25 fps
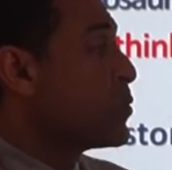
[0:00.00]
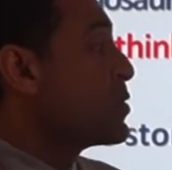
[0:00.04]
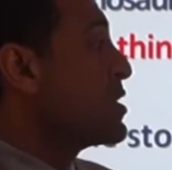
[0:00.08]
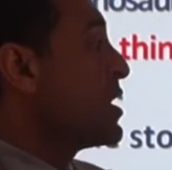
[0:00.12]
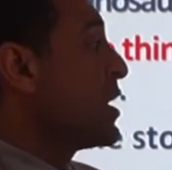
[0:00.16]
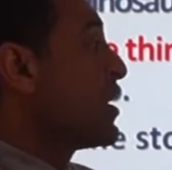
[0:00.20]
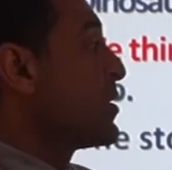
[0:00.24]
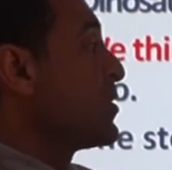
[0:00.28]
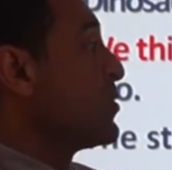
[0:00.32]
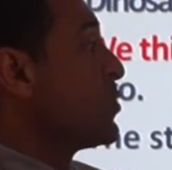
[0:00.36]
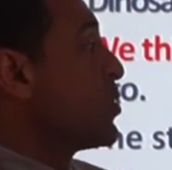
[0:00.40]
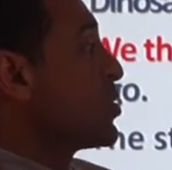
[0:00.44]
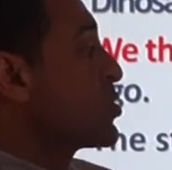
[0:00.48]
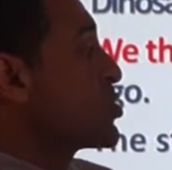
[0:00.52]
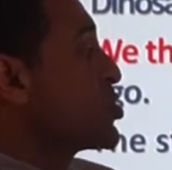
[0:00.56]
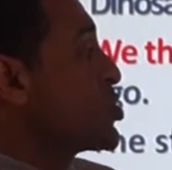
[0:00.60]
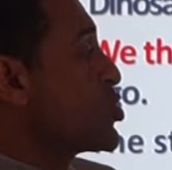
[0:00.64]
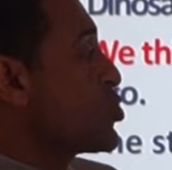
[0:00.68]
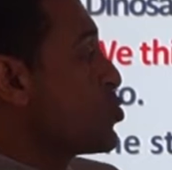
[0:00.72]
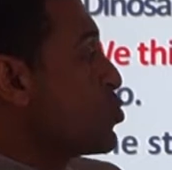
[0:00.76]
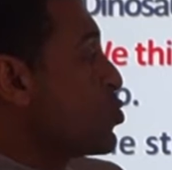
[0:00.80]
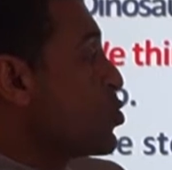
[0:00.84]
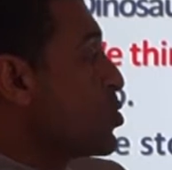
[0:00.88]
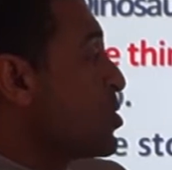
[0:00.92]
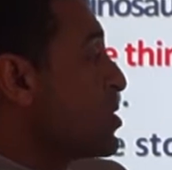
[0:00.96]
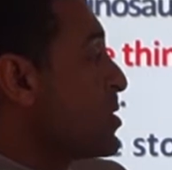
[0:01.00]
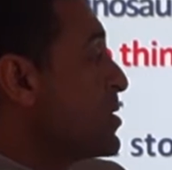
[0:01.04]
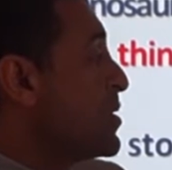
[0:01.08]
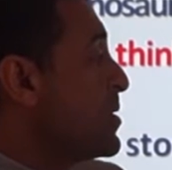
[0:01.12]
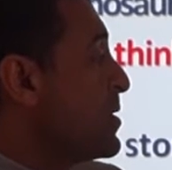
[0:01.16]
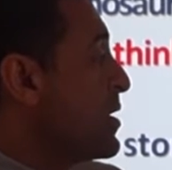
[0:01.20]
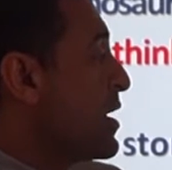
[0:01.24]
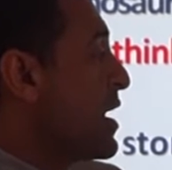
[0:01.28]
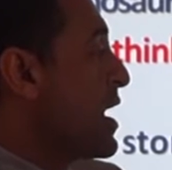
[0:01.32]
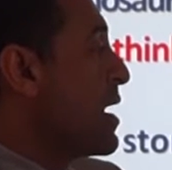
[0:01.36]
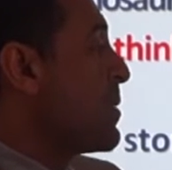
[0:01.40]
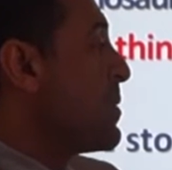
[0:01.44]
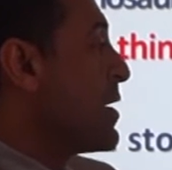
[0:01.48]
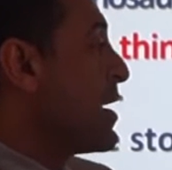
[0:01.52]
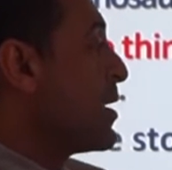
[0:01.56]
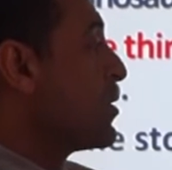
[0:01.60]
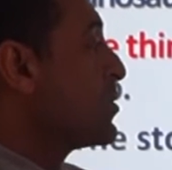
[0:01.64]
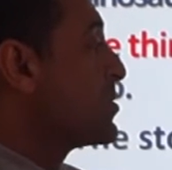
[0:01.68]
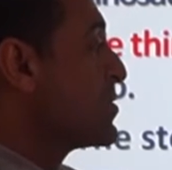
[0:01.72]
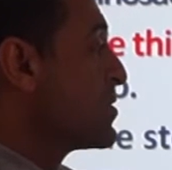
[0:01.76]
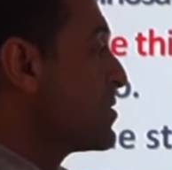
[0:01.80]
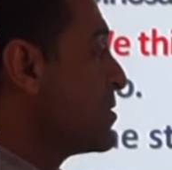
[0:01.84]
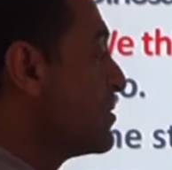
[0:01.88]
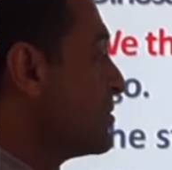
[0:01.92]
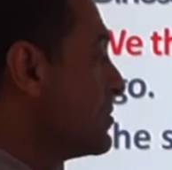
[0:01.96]
we are not sure
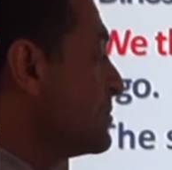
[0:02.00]
about.